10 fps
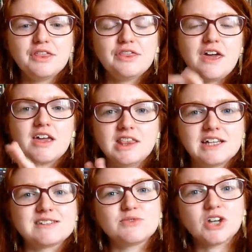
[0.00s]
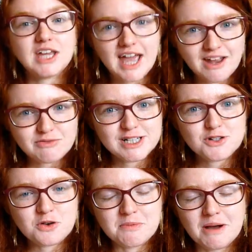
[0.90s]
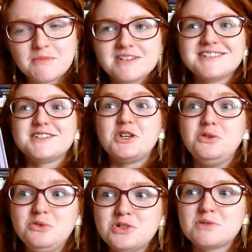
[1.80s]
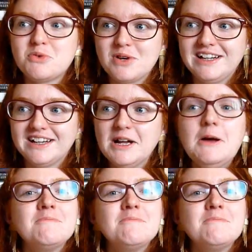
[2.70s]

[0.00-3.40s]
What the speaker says: a thing in this which I can't really talk about because it's a huge spoiler,